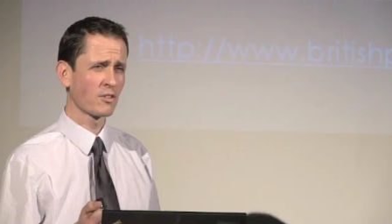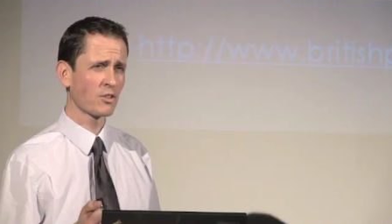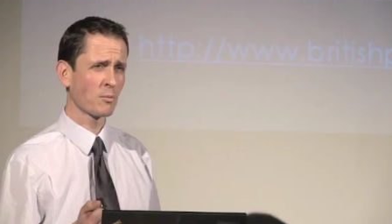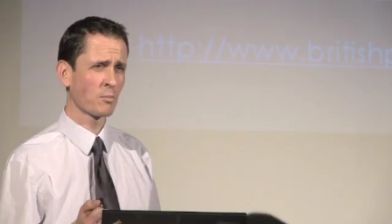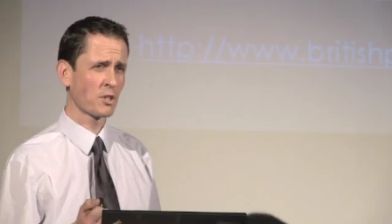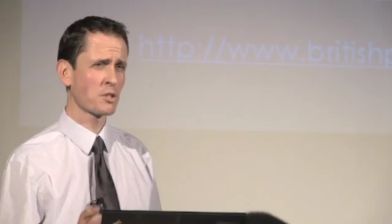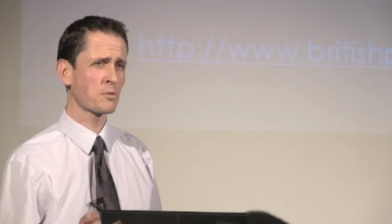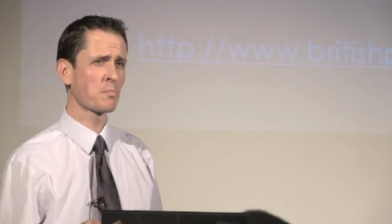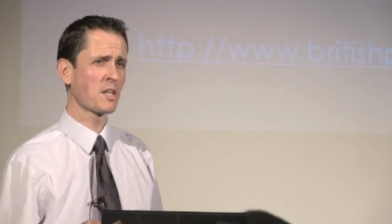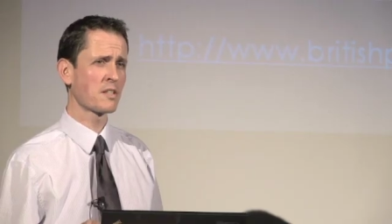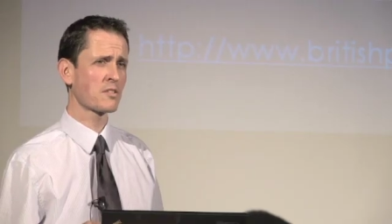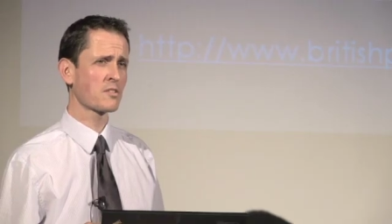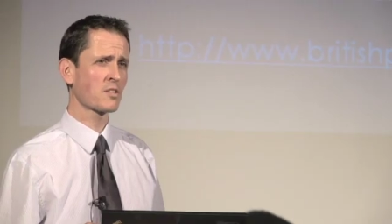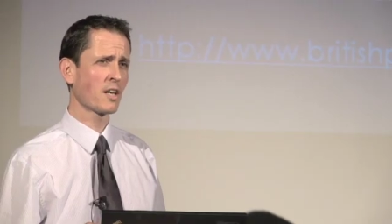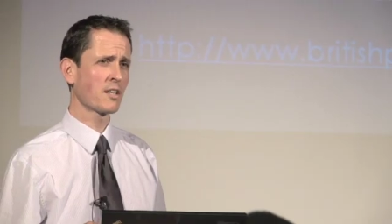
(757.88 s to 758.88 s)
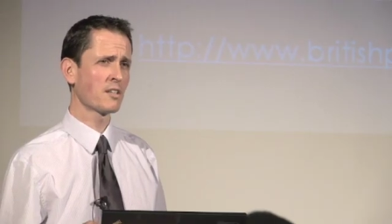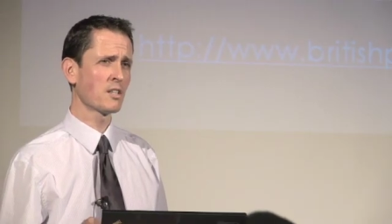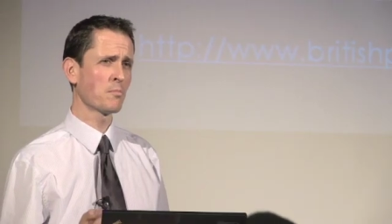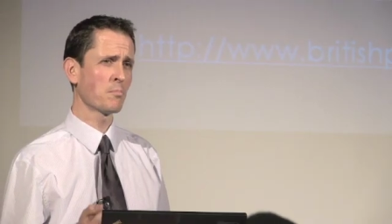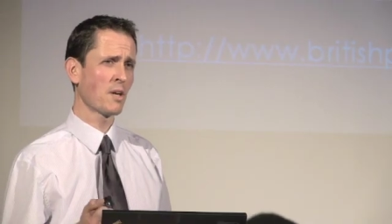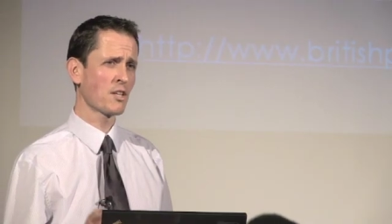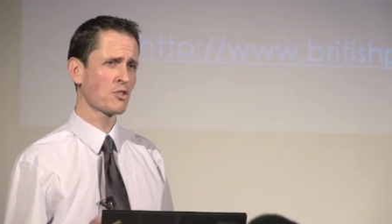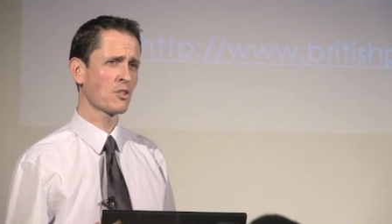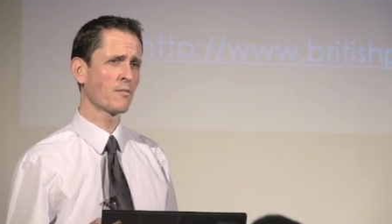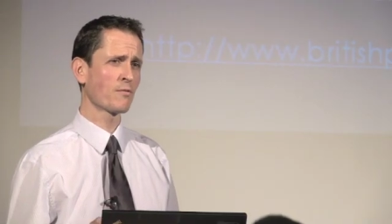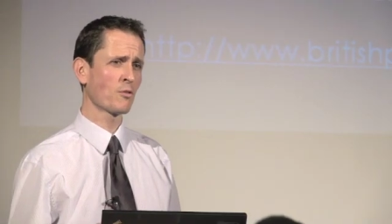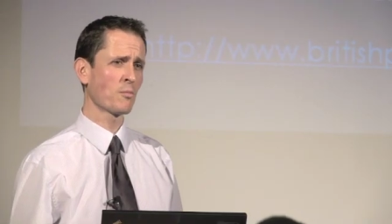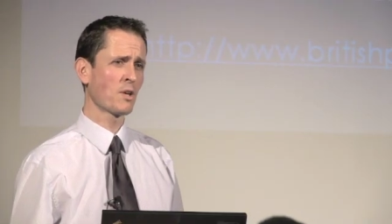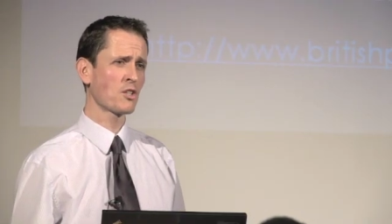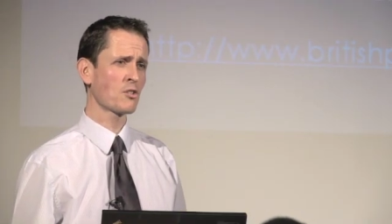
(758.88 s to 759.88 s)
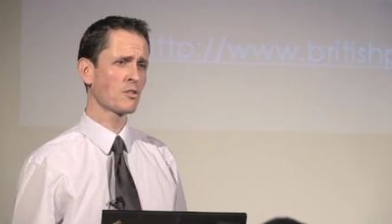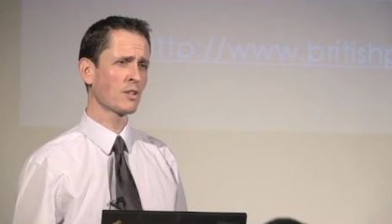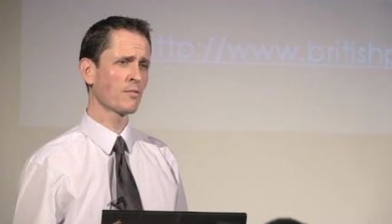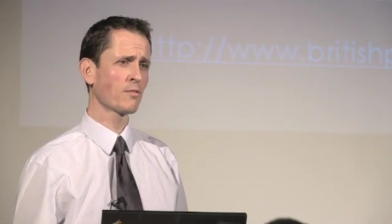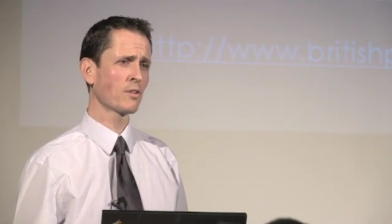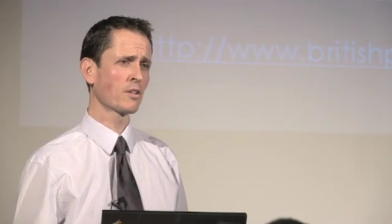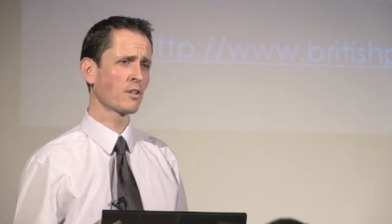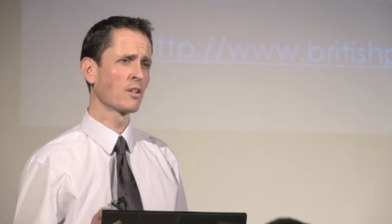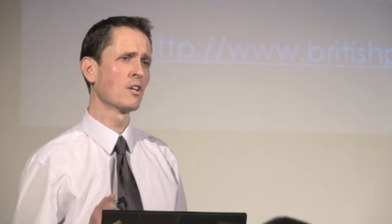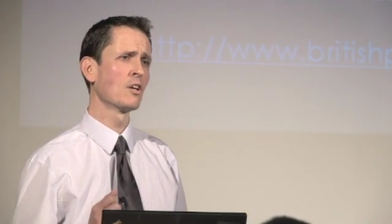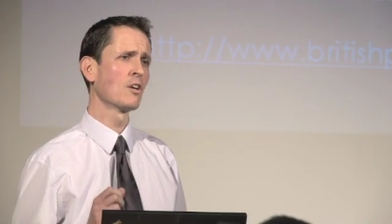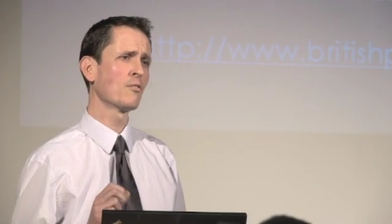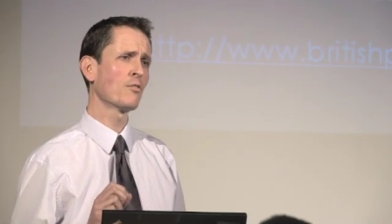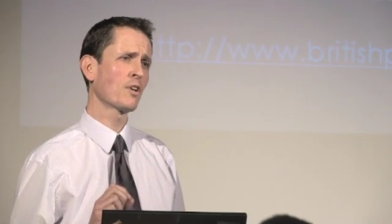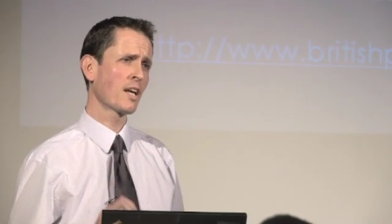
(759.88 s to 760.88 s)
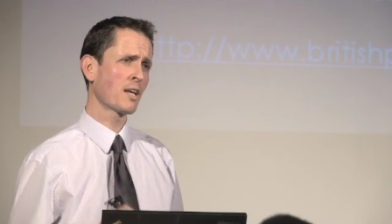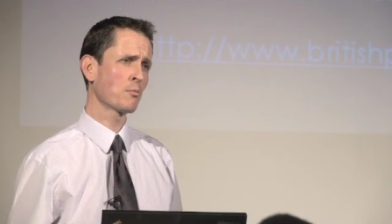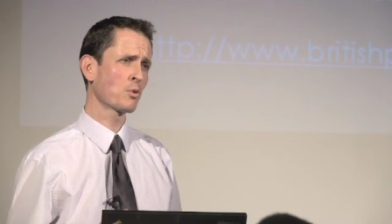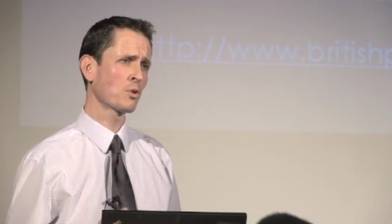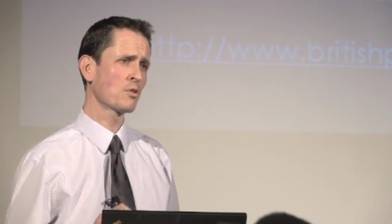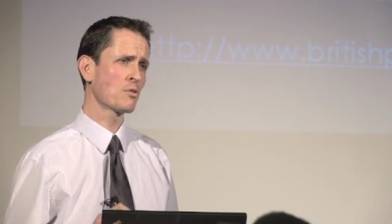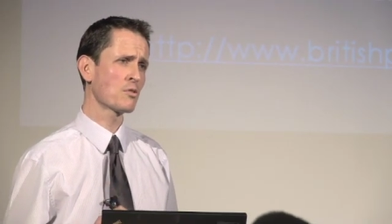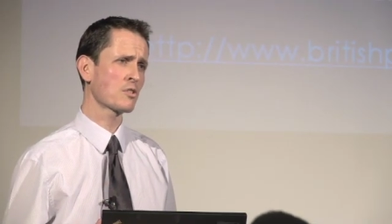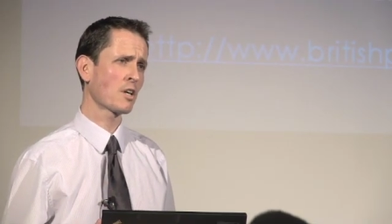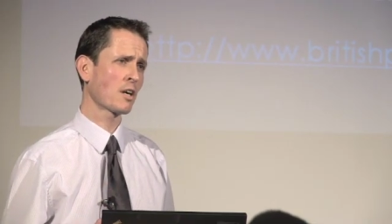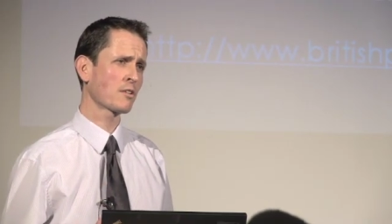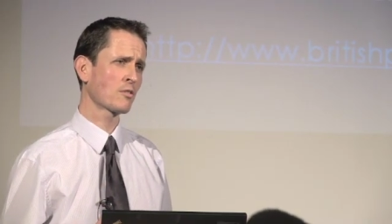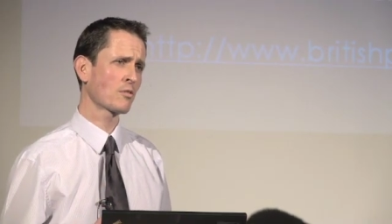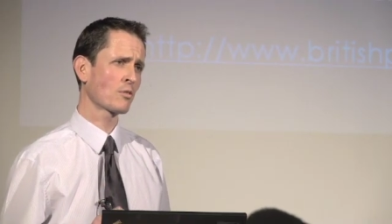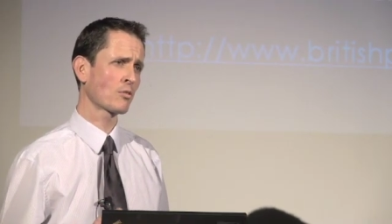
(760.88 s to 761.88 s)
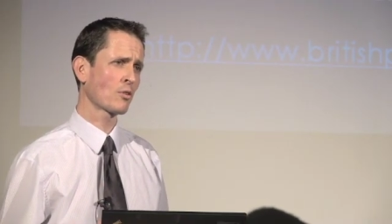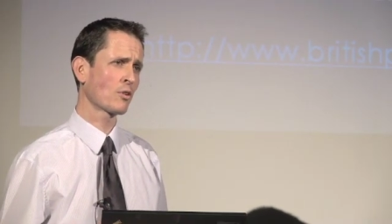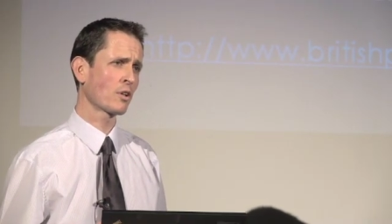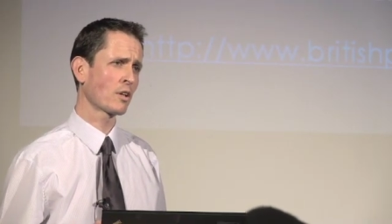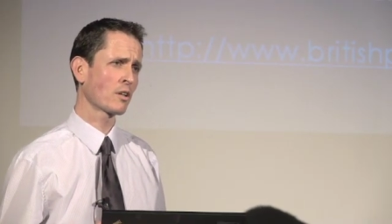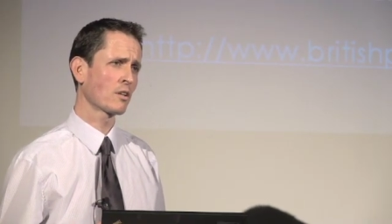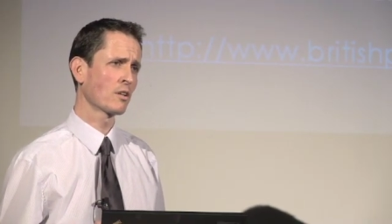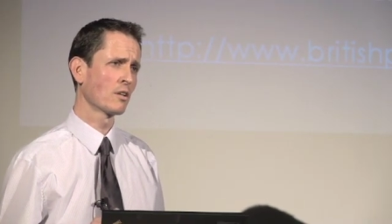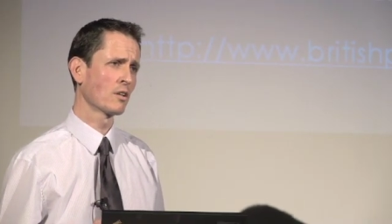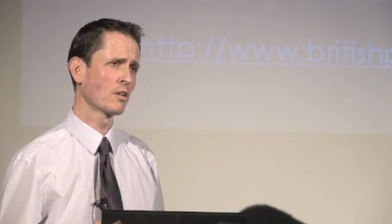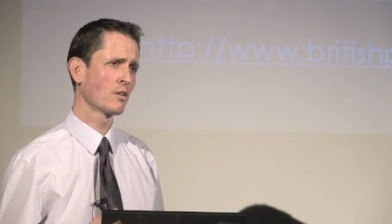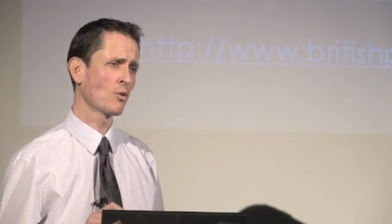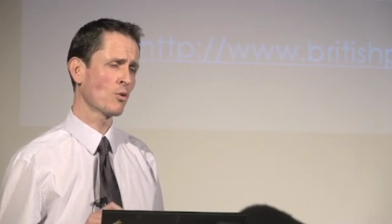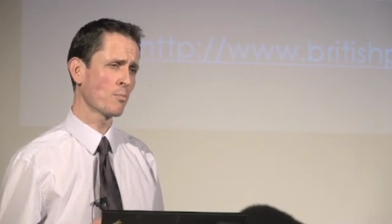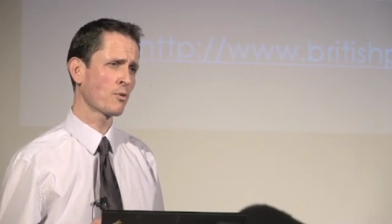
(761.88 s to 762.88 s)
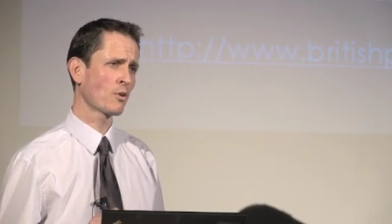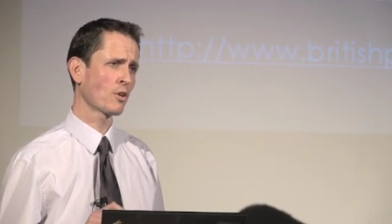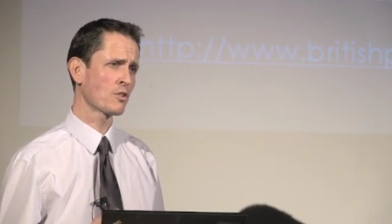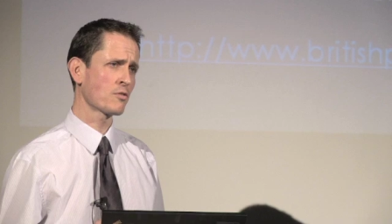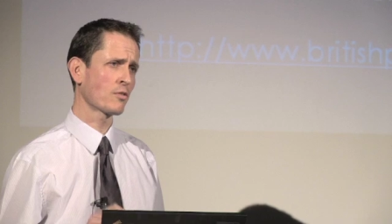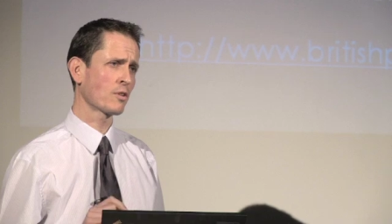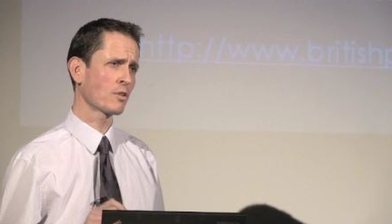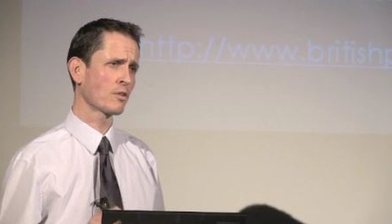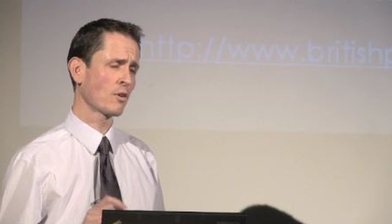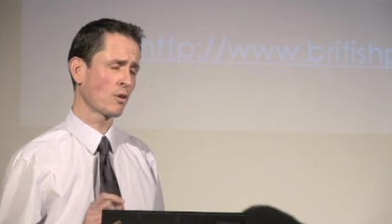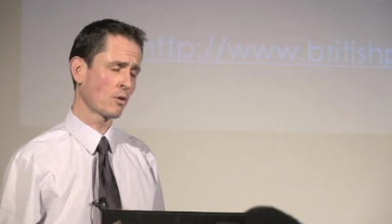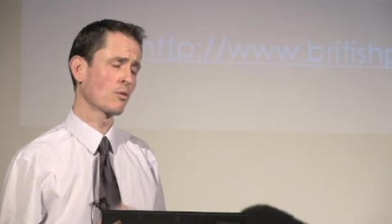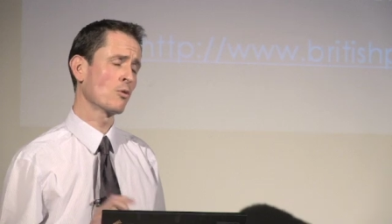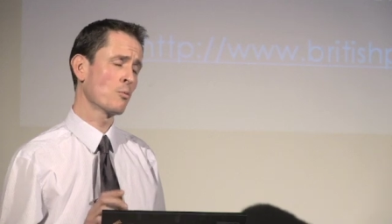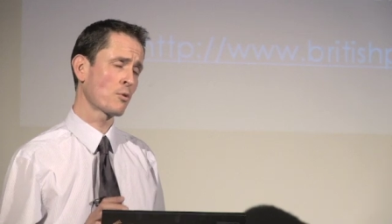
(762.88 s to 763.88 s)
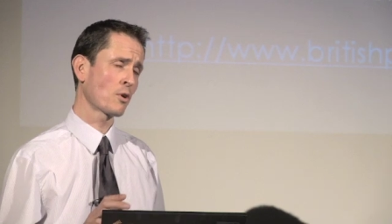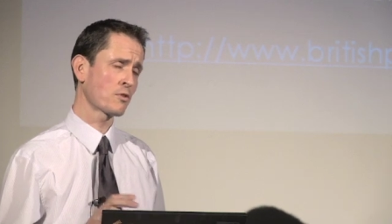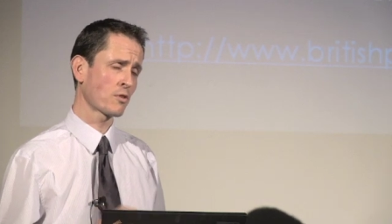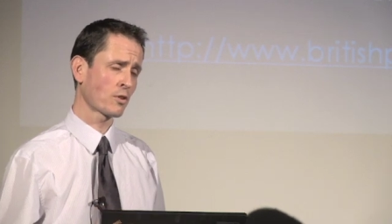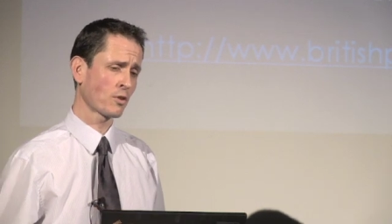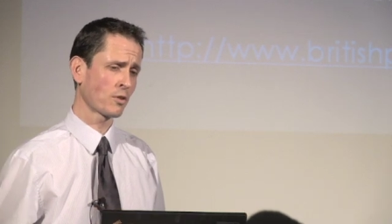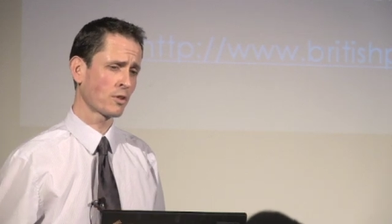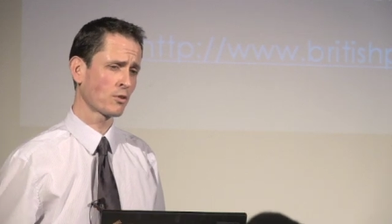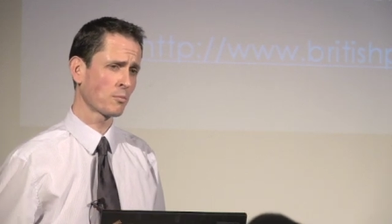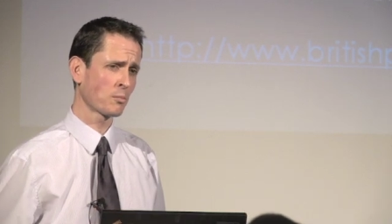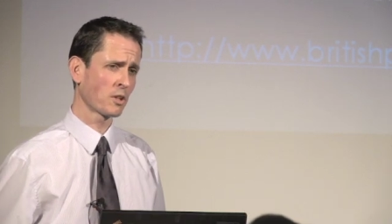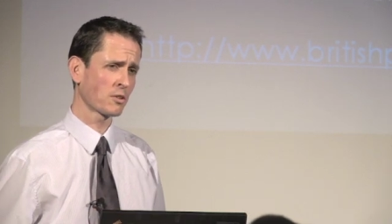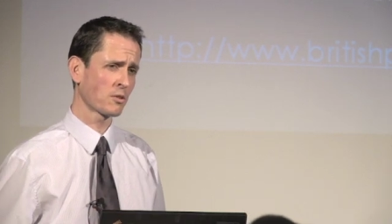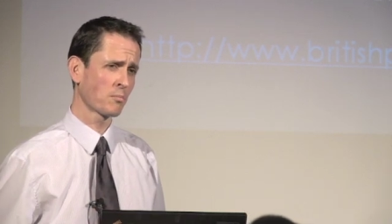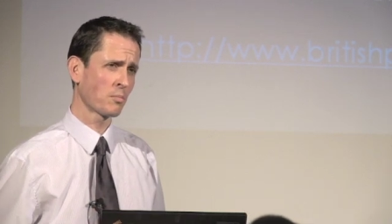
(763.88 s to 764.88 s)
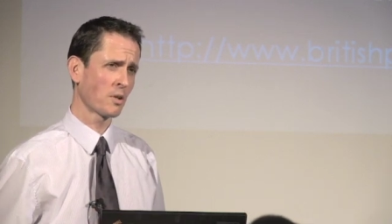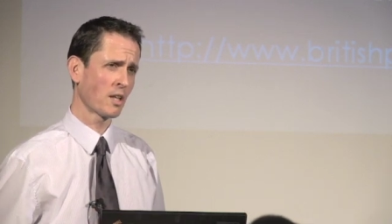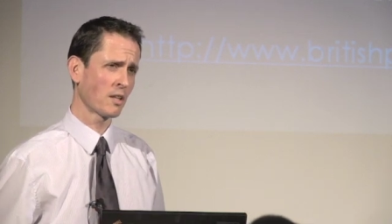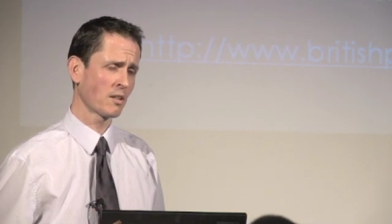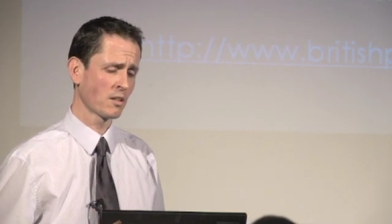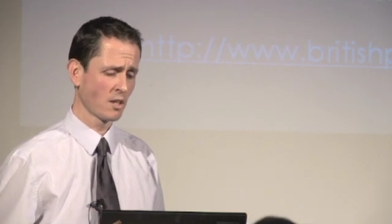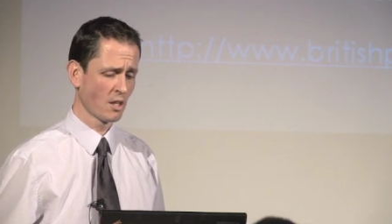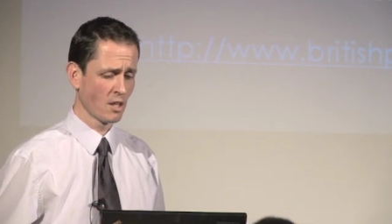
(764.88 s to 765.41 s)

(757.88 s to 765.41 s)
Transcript: to a British Pain Society patient information leaflet for anyone who started on chronic opioids or opioids for chronic non-malignant pain.